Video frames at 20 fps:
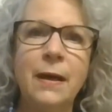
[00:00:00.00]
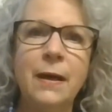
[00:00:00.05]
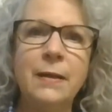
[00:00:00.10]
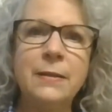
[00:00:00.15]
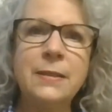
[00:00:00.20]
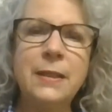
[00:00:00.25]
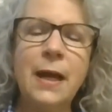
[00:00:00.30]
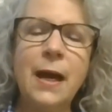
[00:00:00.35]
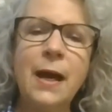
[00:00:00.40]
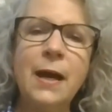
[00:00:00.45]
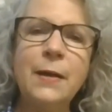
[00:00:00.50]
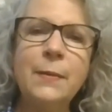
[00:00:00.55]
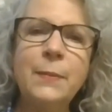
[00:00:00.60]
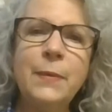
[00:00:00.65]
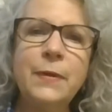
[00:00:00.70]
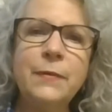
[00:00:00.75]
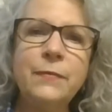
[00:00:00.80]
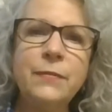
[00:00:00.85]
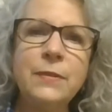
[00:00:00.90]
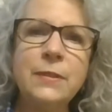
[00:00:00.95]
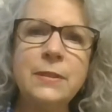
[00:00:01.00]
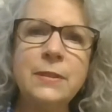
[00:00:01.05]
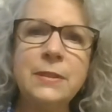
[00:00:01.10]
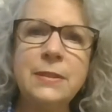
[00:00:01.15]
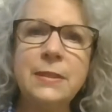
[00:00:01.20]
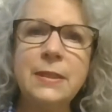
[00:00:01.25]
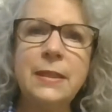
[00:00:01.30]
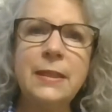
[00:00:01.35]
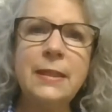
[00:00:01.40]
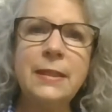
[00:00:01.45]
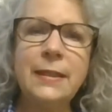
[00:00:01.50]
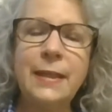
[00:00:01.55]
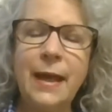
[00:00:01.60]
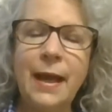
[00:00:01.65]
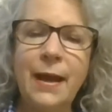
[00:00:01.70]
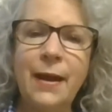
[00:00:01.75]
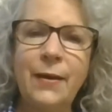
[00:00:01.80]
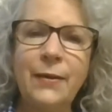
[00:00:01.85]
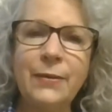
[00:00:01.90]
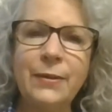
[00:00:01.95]
a time of sitting
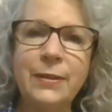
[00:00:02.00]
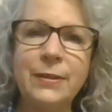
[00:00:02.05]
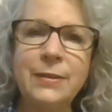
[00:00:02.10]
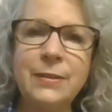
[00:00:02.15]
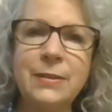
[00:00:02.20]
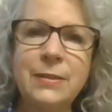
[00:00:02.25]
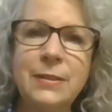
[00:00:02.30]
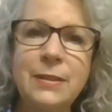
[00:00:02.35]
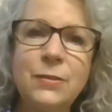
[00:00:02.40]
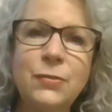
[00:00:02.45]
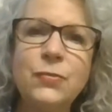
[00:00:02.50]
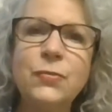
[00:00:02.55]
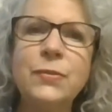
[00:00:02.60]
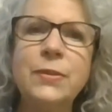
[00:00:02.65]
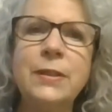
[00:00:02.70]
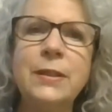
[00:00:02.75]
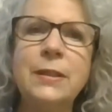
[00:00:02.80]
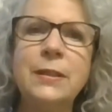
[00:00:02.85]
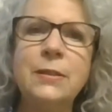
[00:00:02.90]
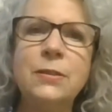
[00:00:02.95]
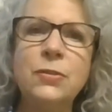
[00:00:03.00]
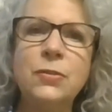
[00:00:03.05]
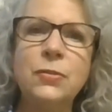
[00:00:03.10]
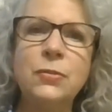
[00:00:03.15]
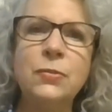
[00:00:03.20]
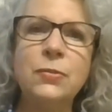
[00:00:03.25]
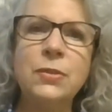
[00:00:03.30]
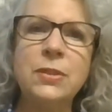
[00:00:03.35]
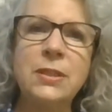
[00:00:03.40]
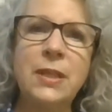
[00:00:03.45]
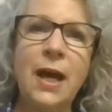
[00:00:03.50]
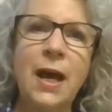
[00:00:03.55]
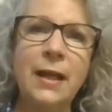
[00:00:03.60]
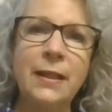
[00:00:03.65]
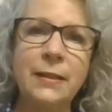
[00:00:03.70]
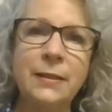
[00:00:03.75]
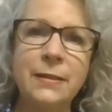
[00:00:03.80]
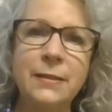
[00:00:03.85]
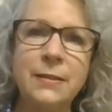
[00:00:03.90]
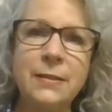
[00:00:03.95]
down and centering into
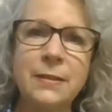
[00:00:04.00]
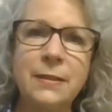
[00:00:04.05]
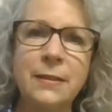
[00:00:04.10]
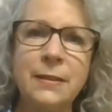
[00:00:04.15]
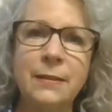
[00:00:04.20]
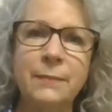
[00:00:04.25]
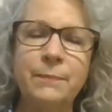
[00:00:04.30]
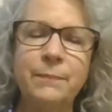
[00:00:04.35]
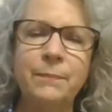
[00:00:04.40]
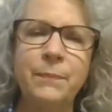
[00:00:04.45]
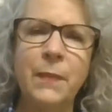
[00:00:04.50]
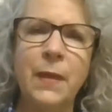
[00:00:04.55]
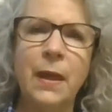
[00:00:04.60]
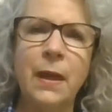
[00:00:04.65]
silence in